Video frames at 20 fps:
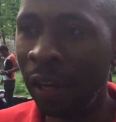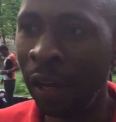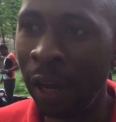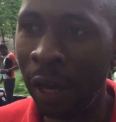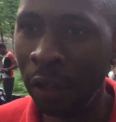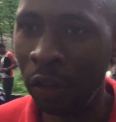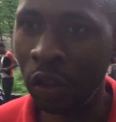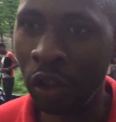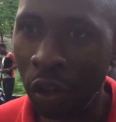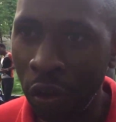in
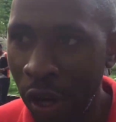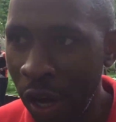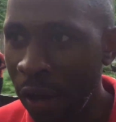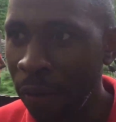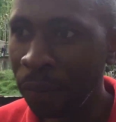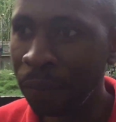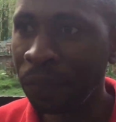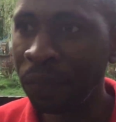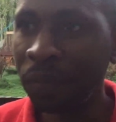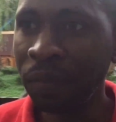Nigeria.
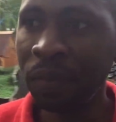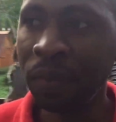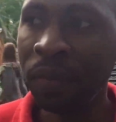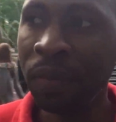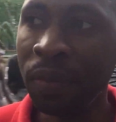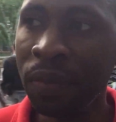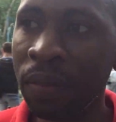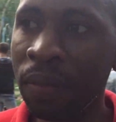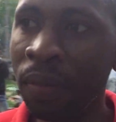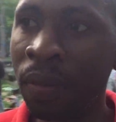
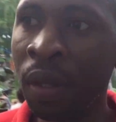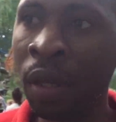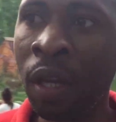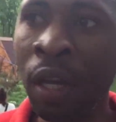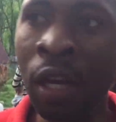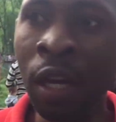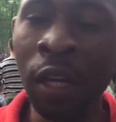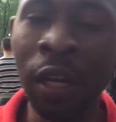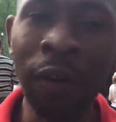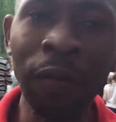
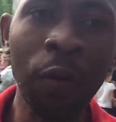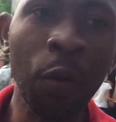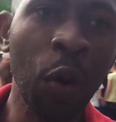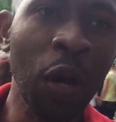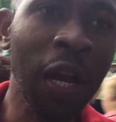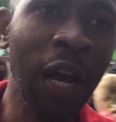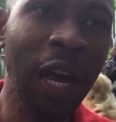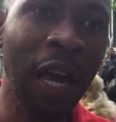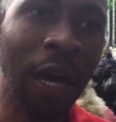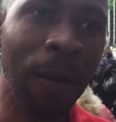Therefore,
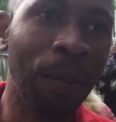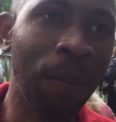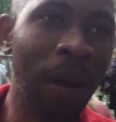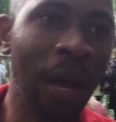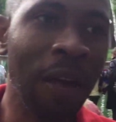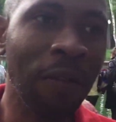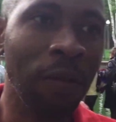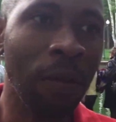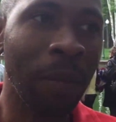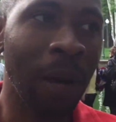when I
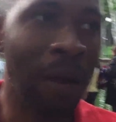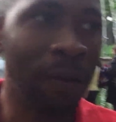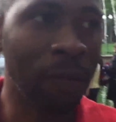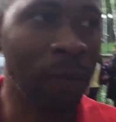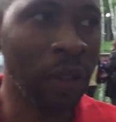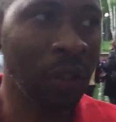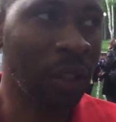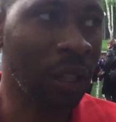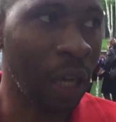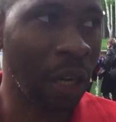applied for my
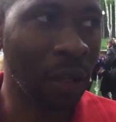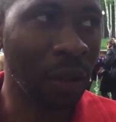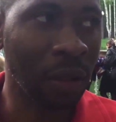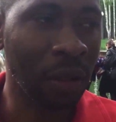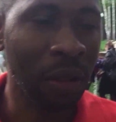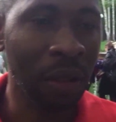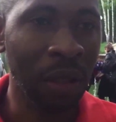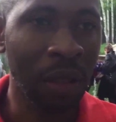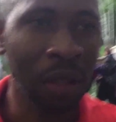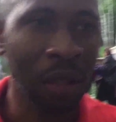visa,
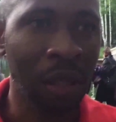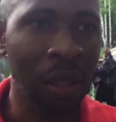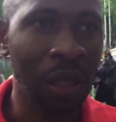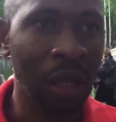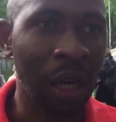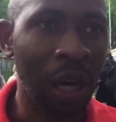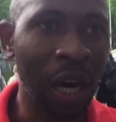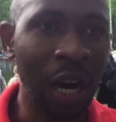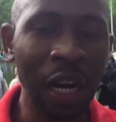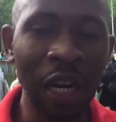
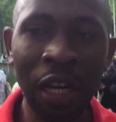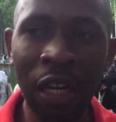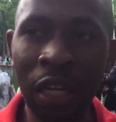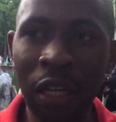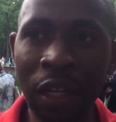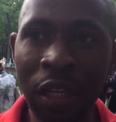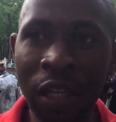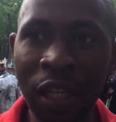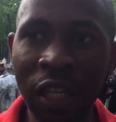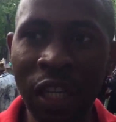
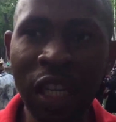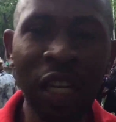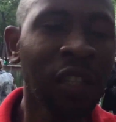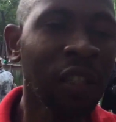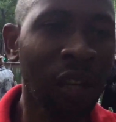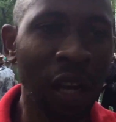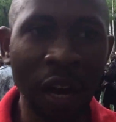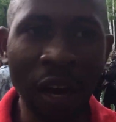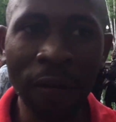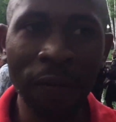I
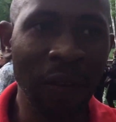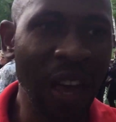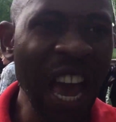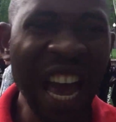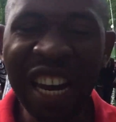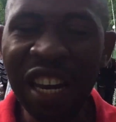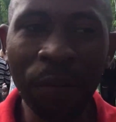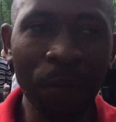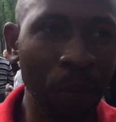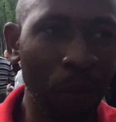didn't have
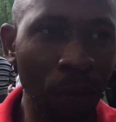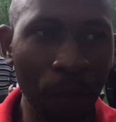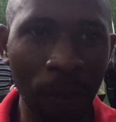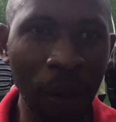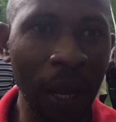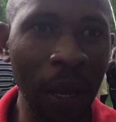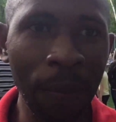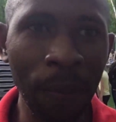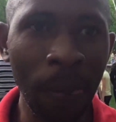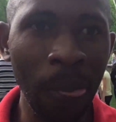any
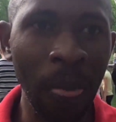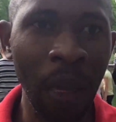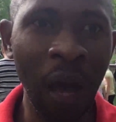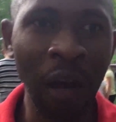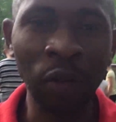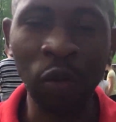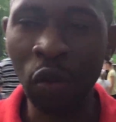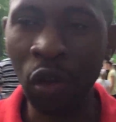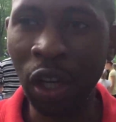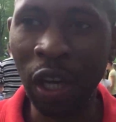problem
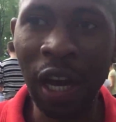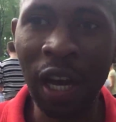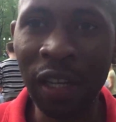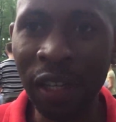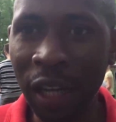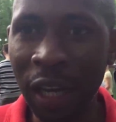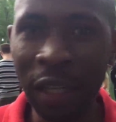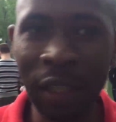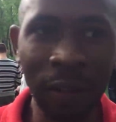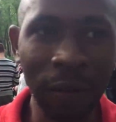as
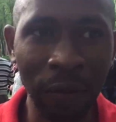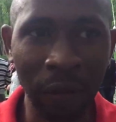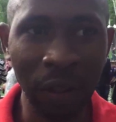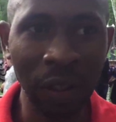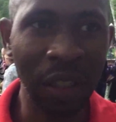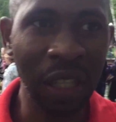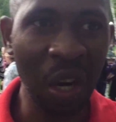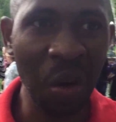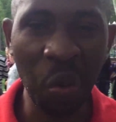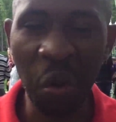regard getting
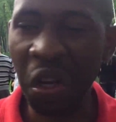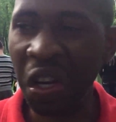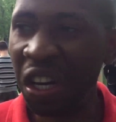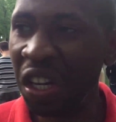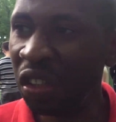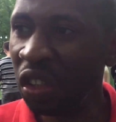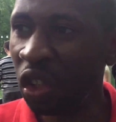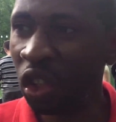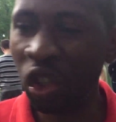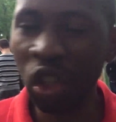visa
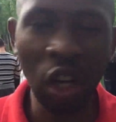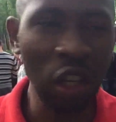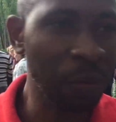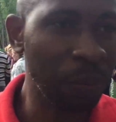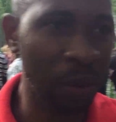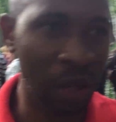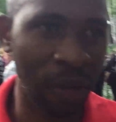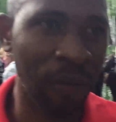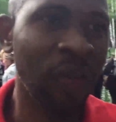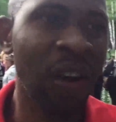within short
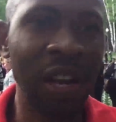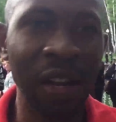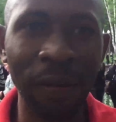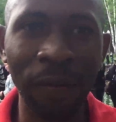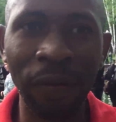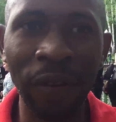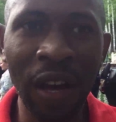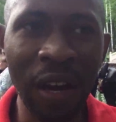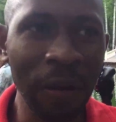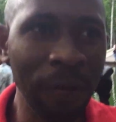period. In fact,
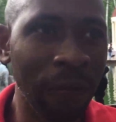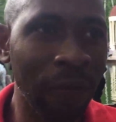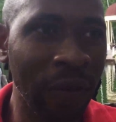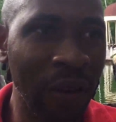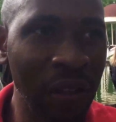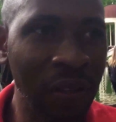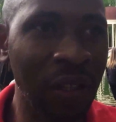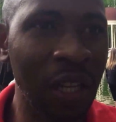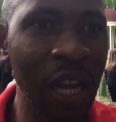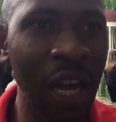the very
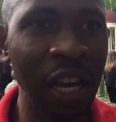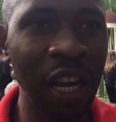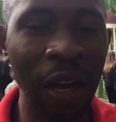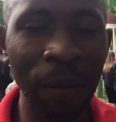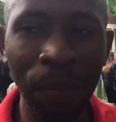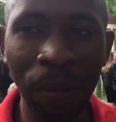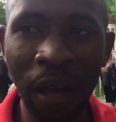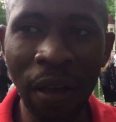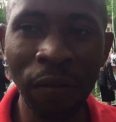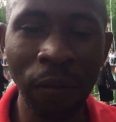first day I
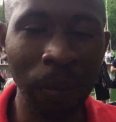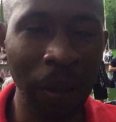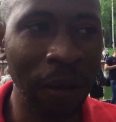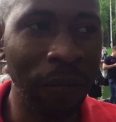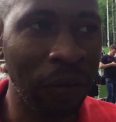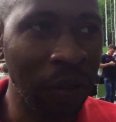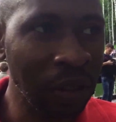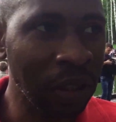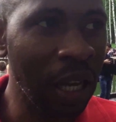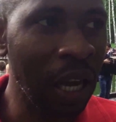applied for
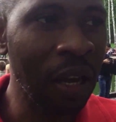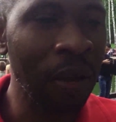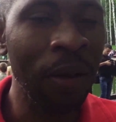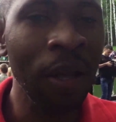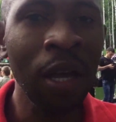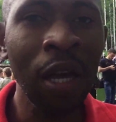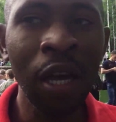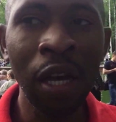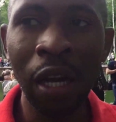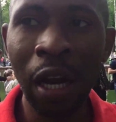my visa,
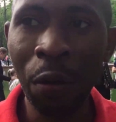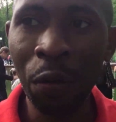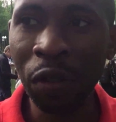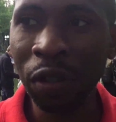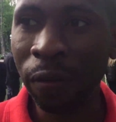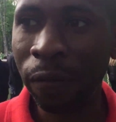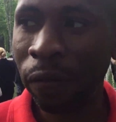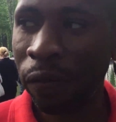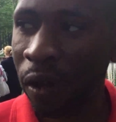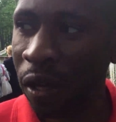that
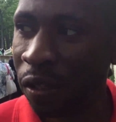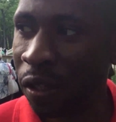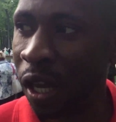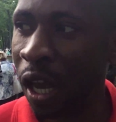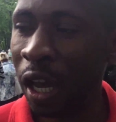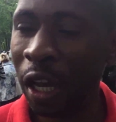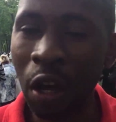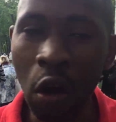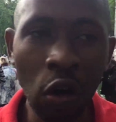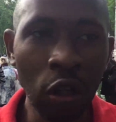was the first
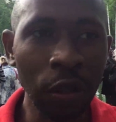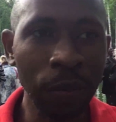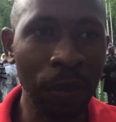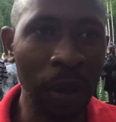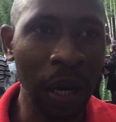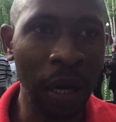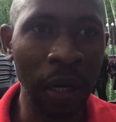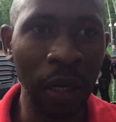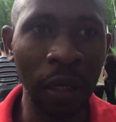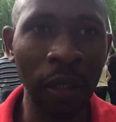day I got
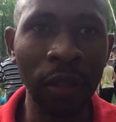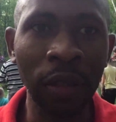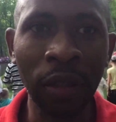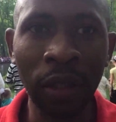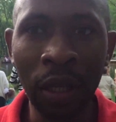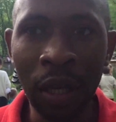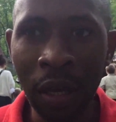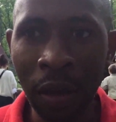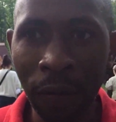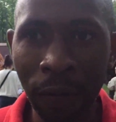my
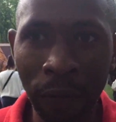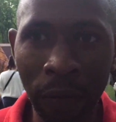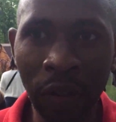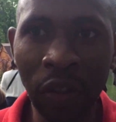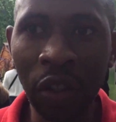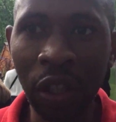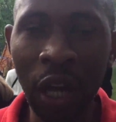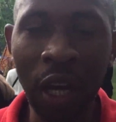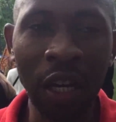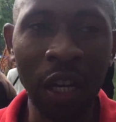
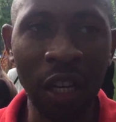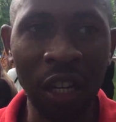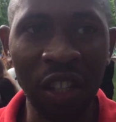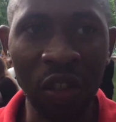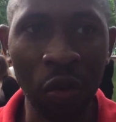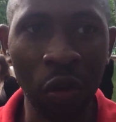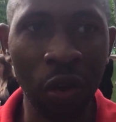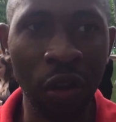visa in the